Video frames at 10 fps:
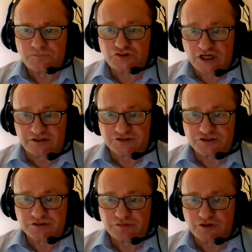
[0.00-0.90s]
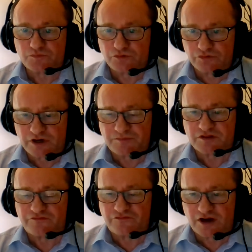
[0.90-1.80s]
challenge, because
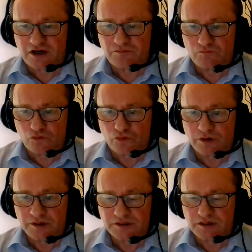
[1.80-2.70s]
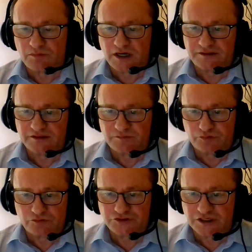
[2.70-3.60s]
programs are far more demanding than
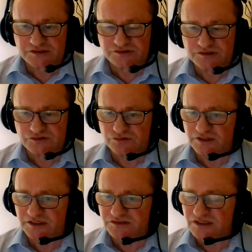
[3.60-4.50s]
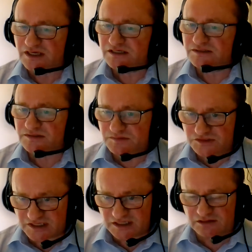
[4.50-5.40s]
projects. So these
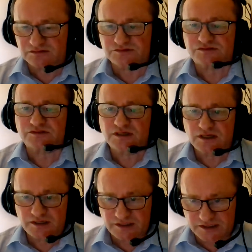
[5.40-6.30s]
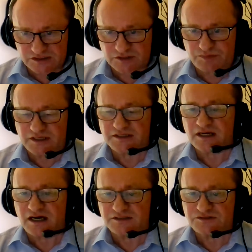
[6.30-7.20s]
skills need to be
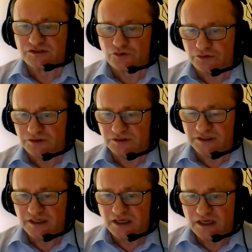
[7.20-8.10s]
enhanced accordingly.